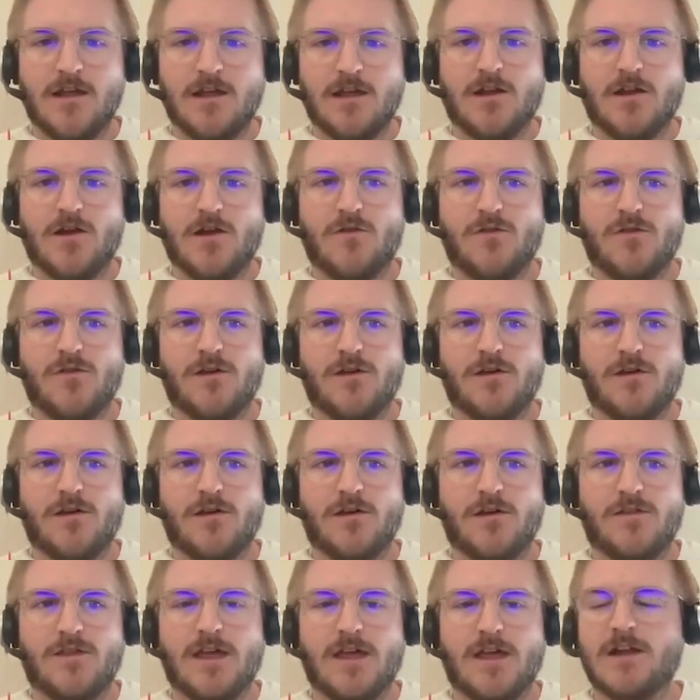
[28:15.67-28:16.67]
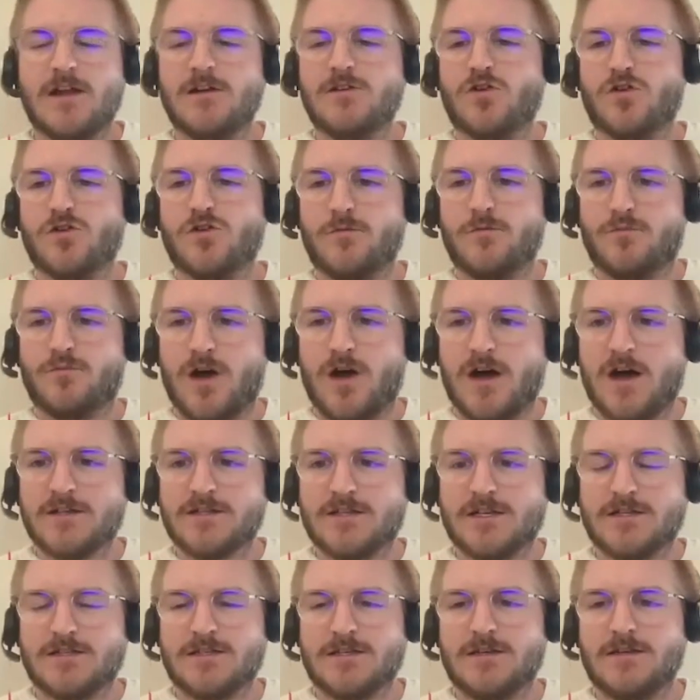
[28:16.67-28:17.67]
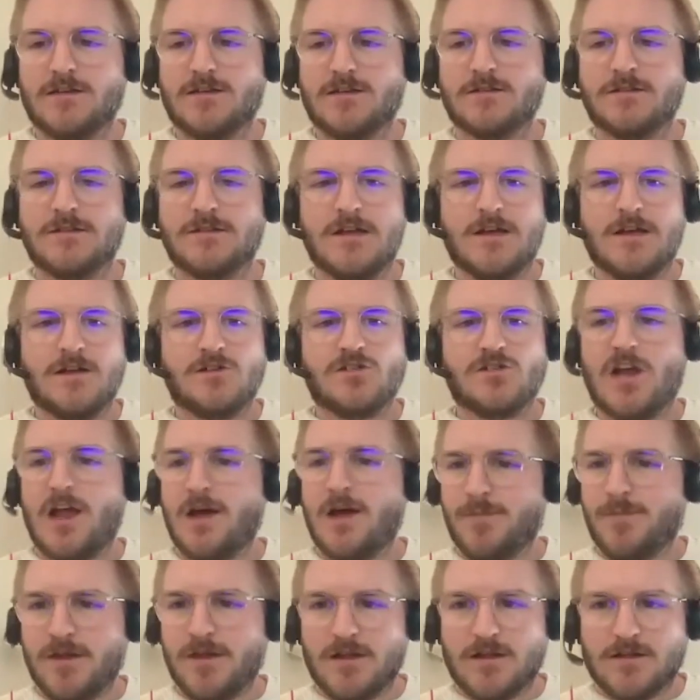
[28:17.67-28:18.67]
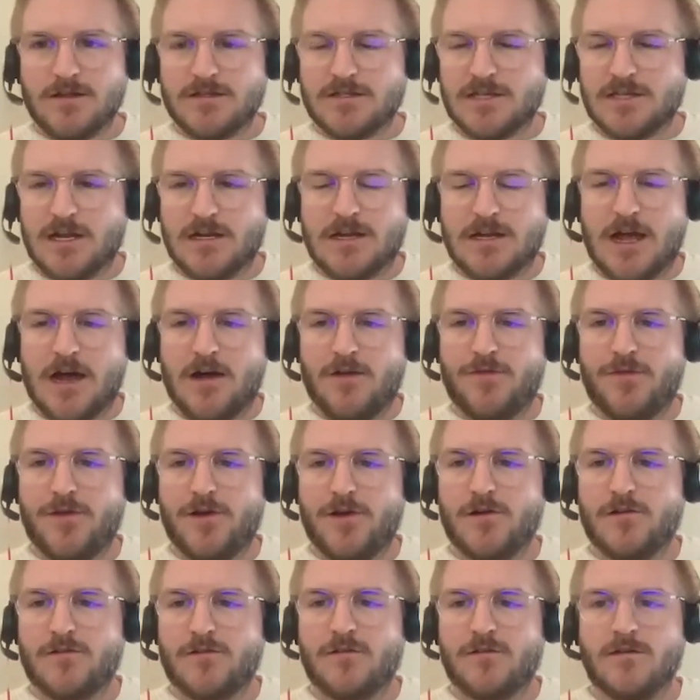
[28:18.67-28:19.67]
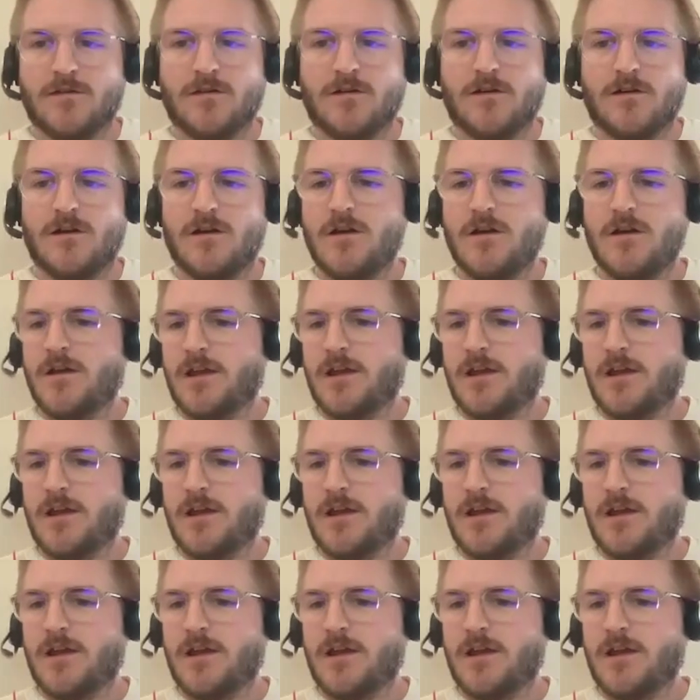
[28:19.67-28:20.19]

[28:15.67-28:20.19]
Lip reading: the internal process is champions sent out there to